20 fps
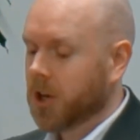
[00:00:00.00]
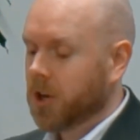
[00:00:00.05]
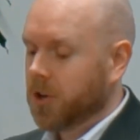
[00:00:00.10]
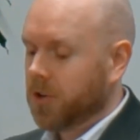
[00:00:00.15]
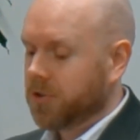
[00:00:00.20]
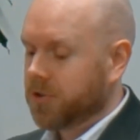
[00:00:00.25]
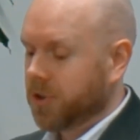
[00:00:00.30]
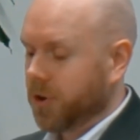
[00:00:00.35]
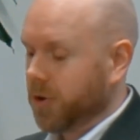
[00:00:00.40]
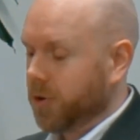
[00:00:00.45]

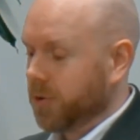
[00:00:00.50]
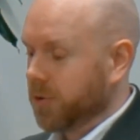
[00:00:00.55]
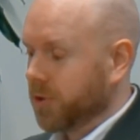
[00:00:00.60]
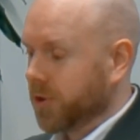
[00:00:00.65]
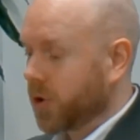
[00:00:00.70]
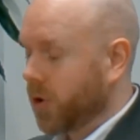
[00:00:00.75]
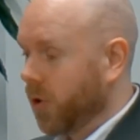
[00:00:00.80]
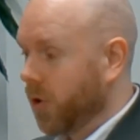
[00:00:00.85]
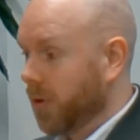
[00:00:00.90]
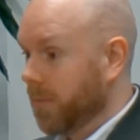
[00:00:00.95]
So the
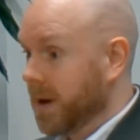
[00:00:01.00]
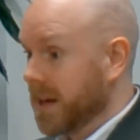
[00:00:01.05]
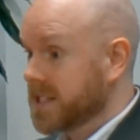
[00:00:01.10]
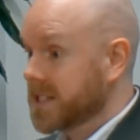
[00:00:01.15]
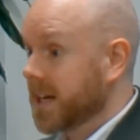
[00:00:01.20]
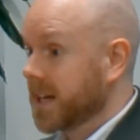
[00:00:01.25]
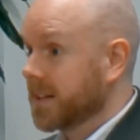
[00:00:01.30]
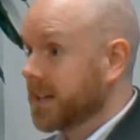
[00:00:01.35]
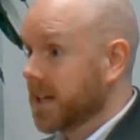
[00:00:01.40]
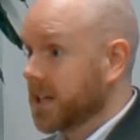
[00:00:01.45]
court may
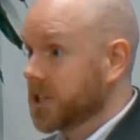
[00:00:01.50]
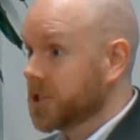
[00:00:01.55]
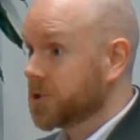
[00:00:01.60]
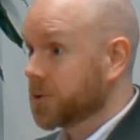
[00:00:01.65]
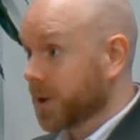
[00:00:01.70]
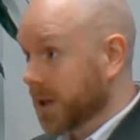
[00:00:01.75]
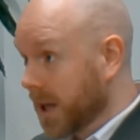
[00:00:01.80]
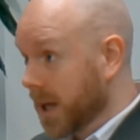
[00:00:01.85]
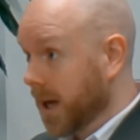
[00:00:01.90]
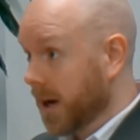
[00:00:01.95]
take that into
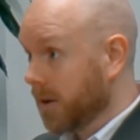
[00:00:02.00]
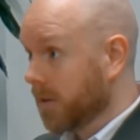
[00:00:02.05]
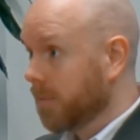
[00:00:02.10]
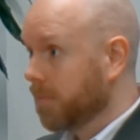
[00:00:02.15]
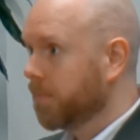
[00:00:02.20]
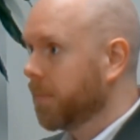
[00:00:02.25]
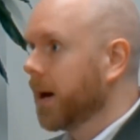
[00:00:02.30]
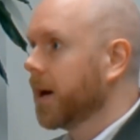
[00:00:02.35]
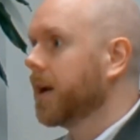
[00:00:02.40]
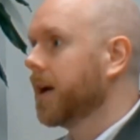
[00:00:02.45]
account,
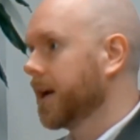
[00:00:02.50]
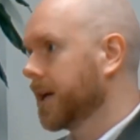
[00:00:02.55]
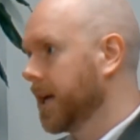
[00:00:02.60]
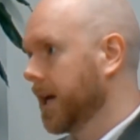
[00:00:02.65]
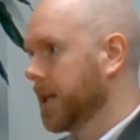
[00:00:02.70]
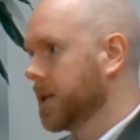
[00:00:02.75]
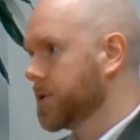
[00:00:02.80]
but again, it's